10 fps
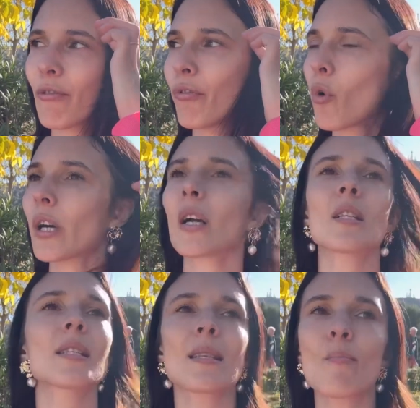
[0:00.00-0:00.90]
for
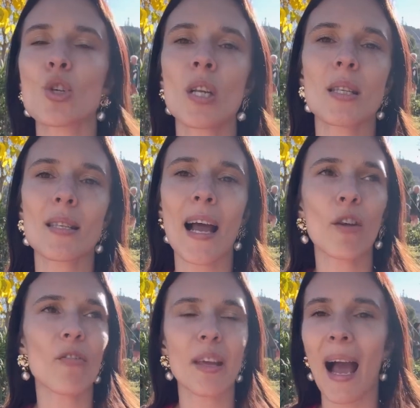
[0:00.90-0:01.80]
consumption inside
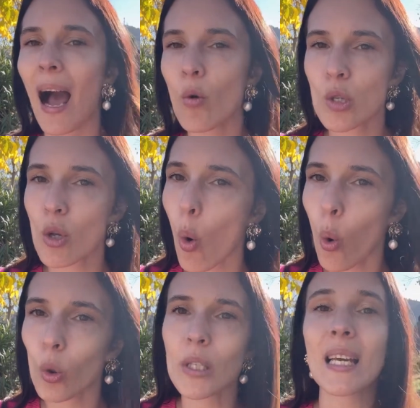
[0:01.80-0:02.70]
of the
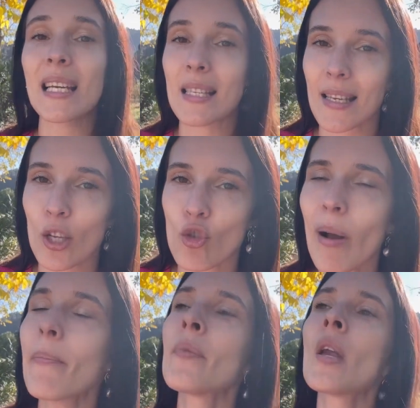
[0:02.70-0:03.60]
household, etc.